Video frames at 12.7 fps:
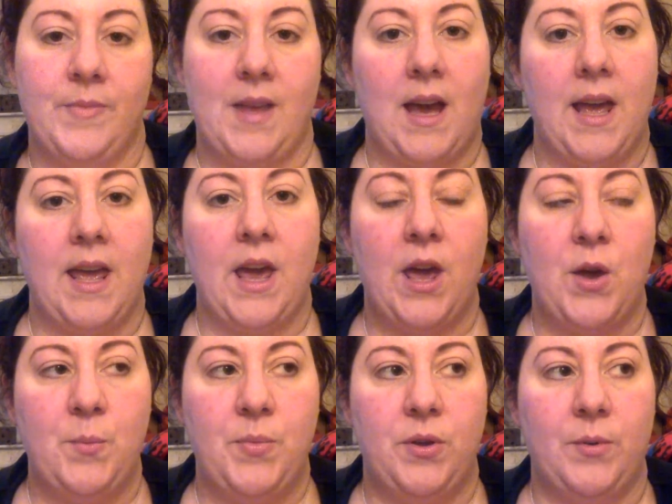I
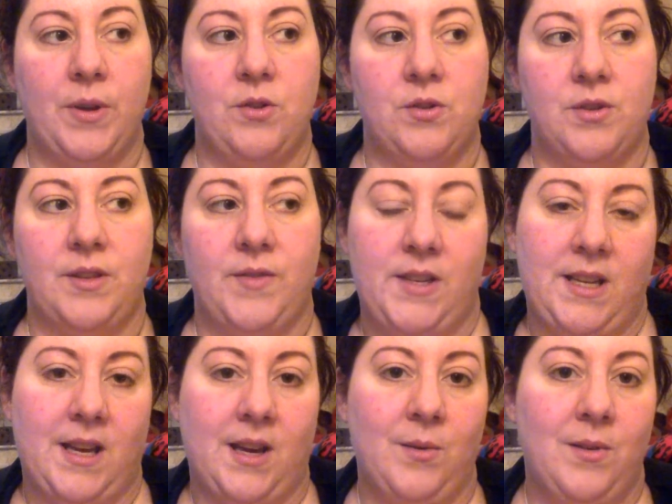hope you enjoy the
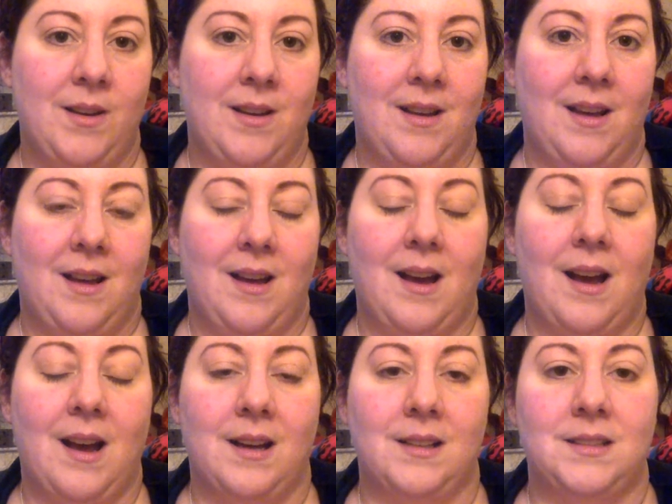video,
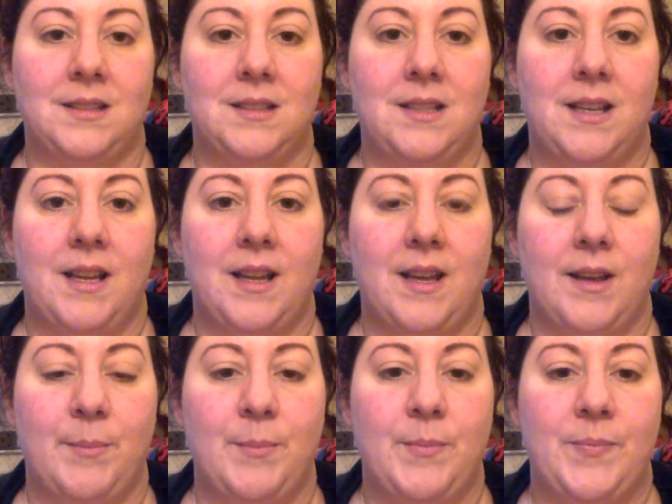
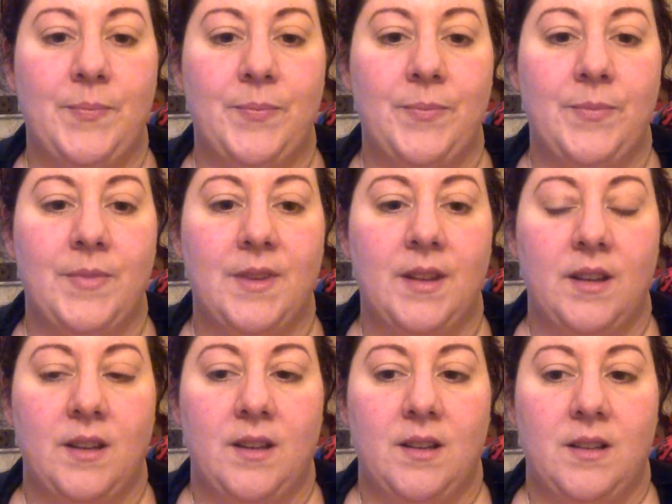and
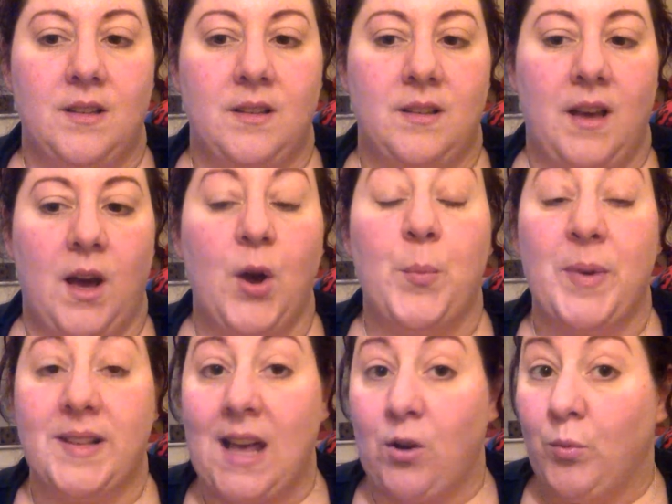I hope
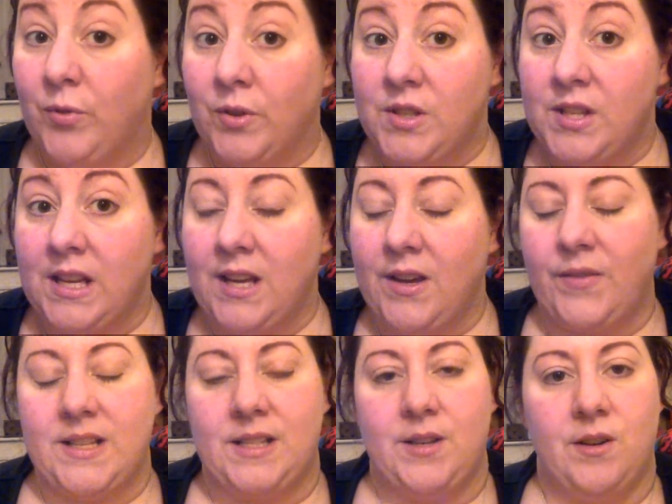it's helpful to you.
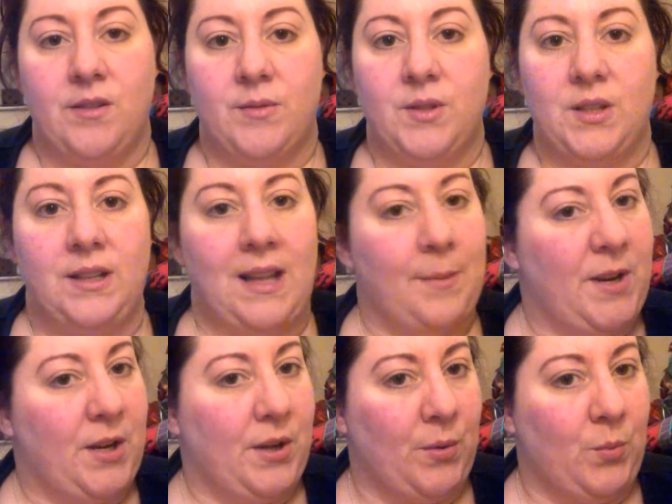If it's not, let
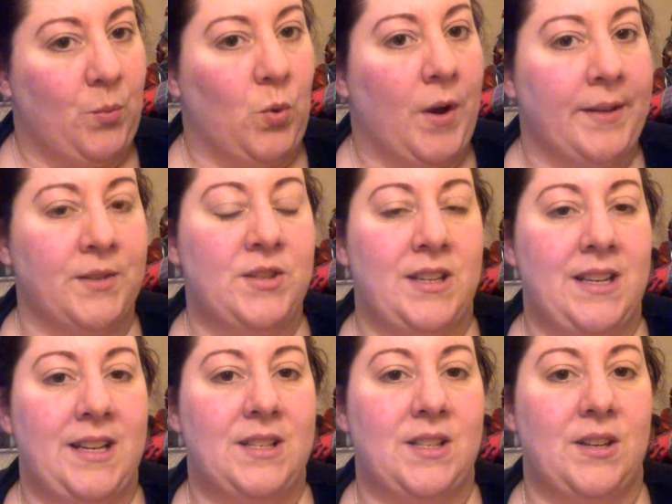me know what else you
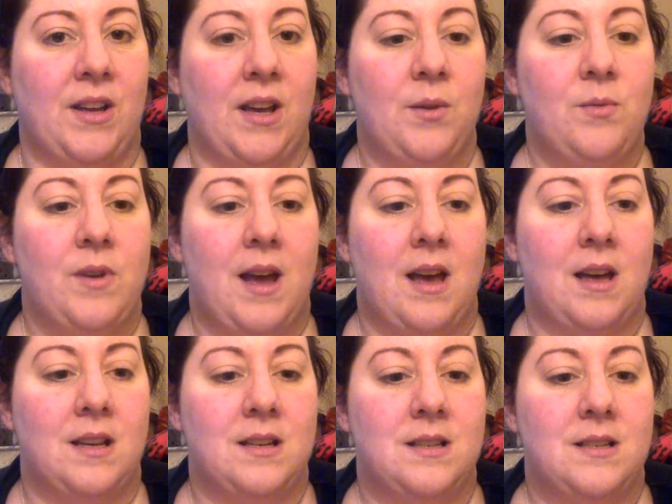need to know.
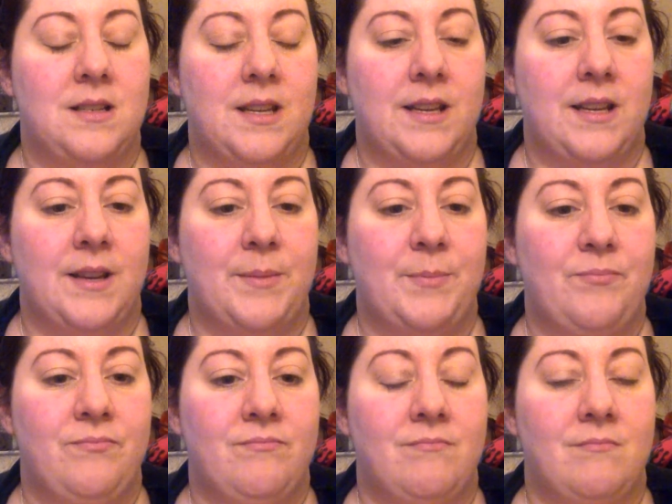And
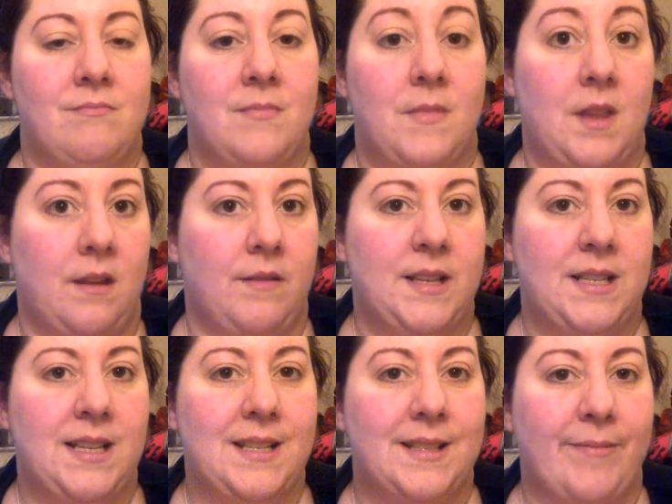there
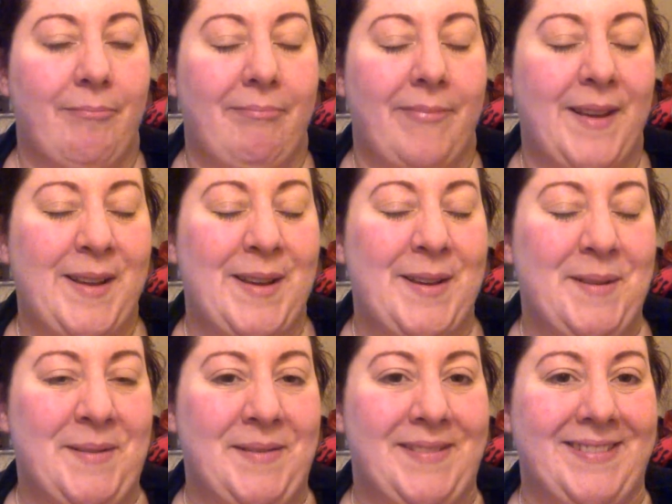it is. Thank you.